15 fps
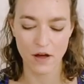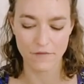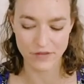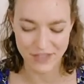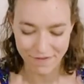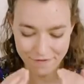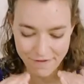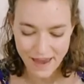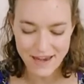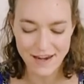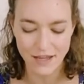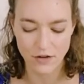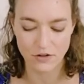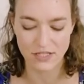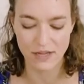defending
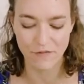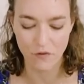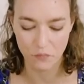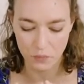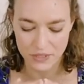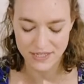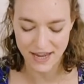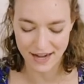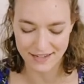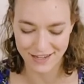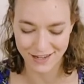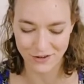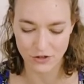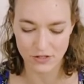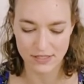yourself, of
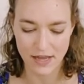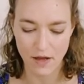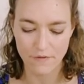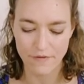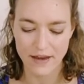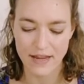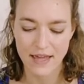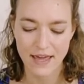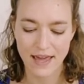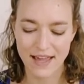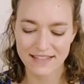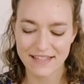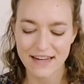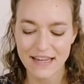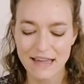protecting yourself, and
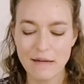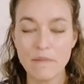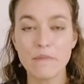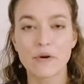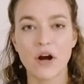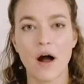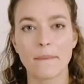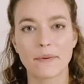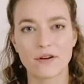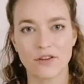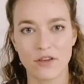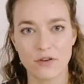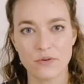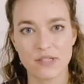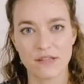it's an improper
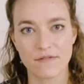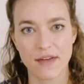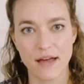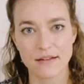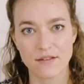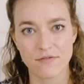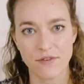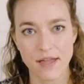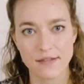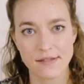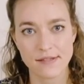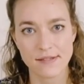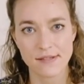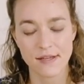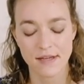use of that
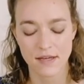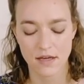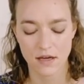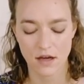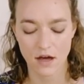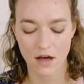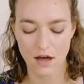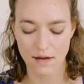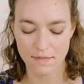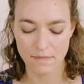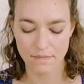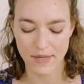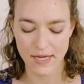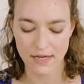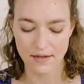defense,
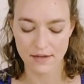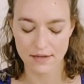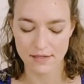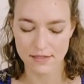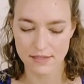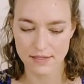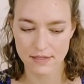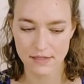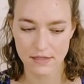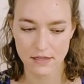because